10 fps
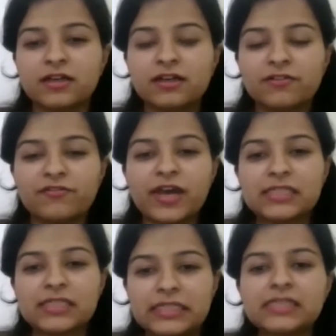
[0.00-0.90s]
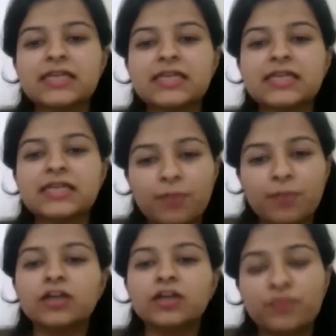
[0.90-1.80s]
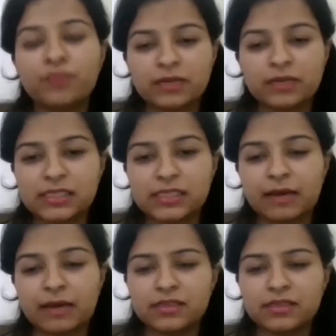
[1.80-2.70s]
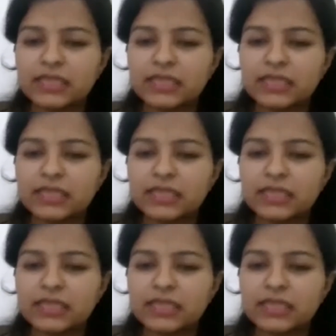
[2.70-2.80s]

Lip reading: when CSAT was a part of prelims exam,